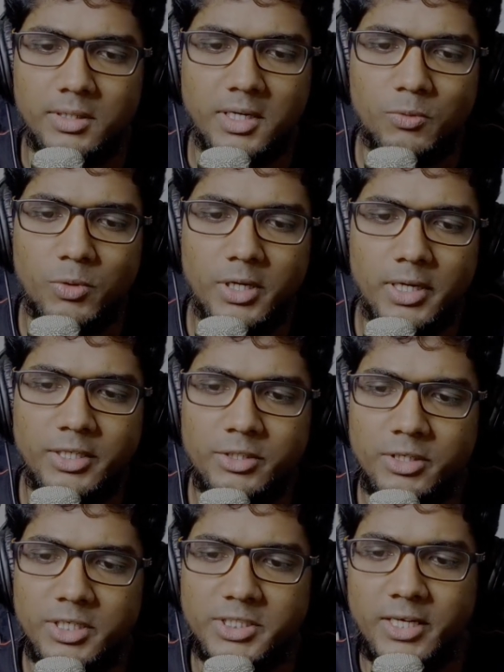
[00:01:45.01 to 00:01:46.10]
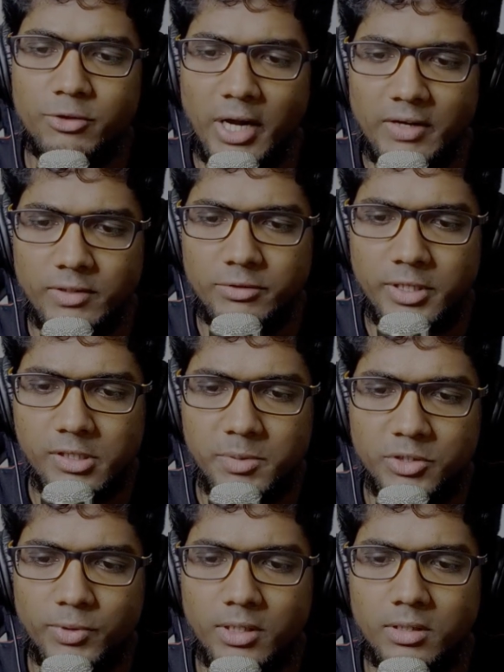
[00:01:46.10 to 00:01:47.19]
There were internecine rivalries
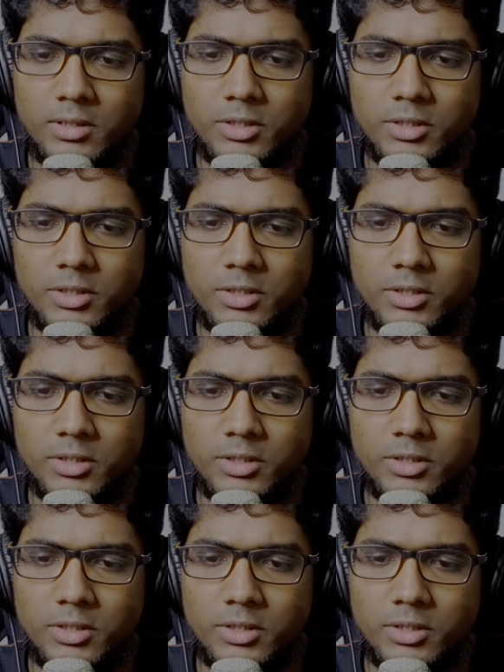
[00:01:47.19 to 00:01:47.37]
between